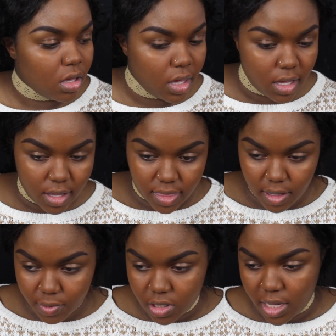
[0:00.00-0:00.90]
Yeah, I
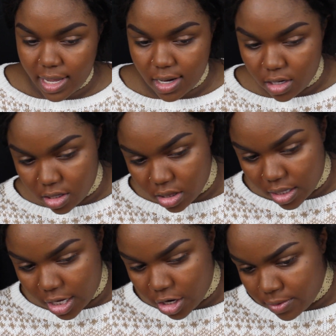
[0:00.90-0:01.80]
think I want to add another
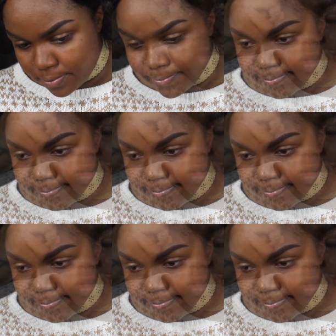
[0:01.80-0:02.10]
layer.